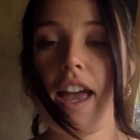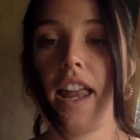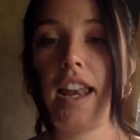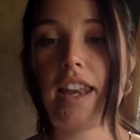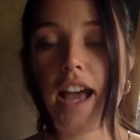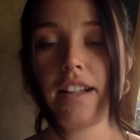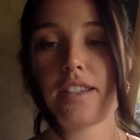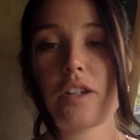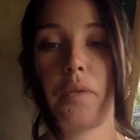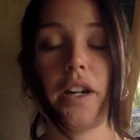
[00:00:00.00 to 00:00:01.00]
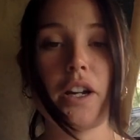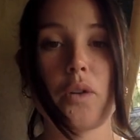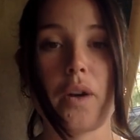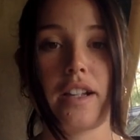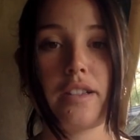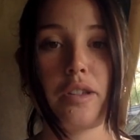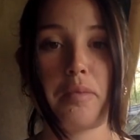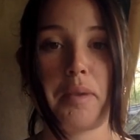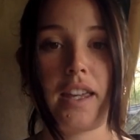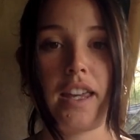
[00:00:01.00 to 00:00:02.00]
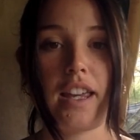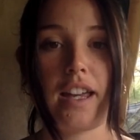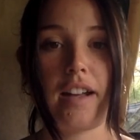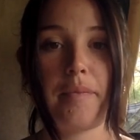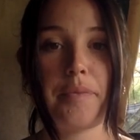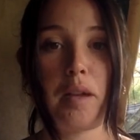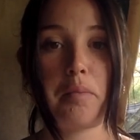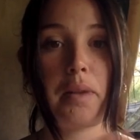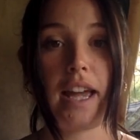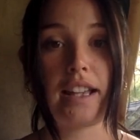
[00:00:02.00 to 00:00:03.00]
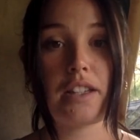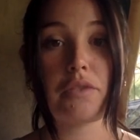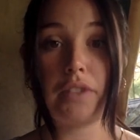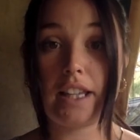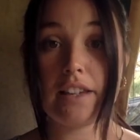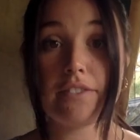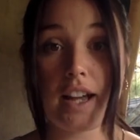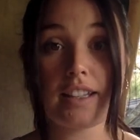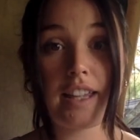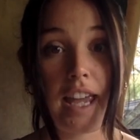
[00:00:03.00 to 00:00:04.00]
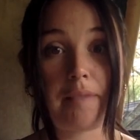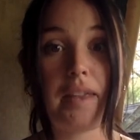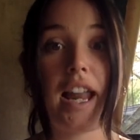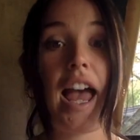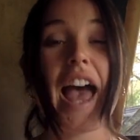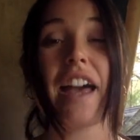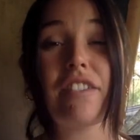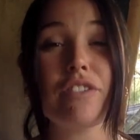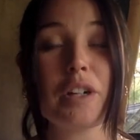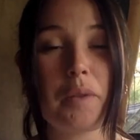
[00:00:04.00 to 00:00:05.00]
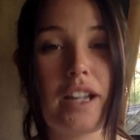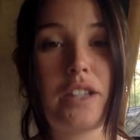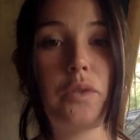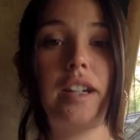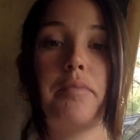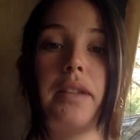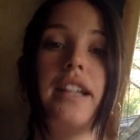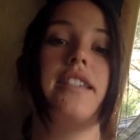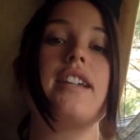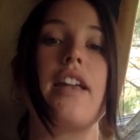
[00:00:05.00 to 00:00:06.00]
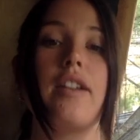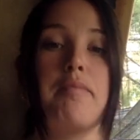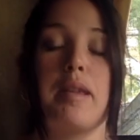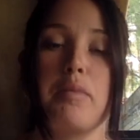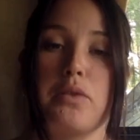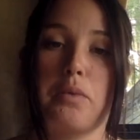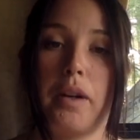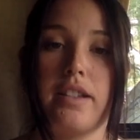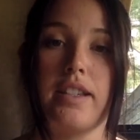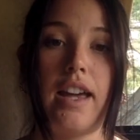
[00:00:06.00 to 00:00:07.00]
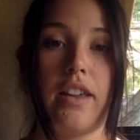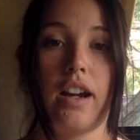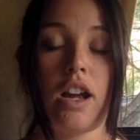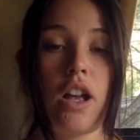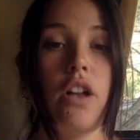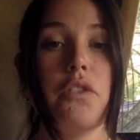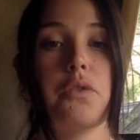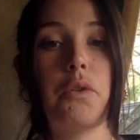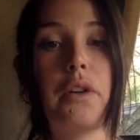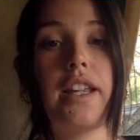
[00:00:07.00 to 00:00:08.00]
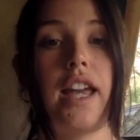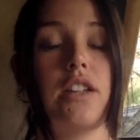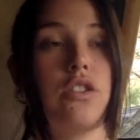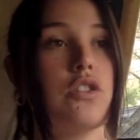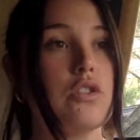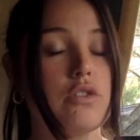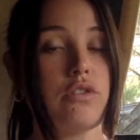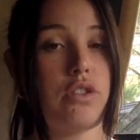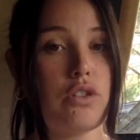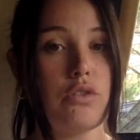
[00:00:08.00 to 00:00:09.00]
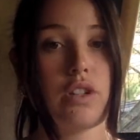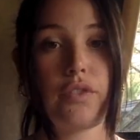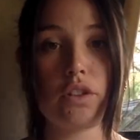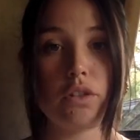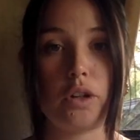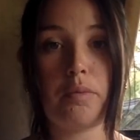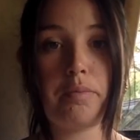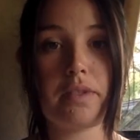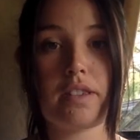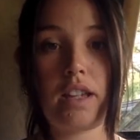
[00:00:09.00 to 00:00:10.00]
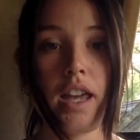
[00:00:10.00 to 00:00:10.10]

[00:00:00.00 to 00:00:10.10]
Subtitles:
Next, we are going to be playing this really fun game that everyone is going to play together and be able to work together. So we're going to get into two different groups.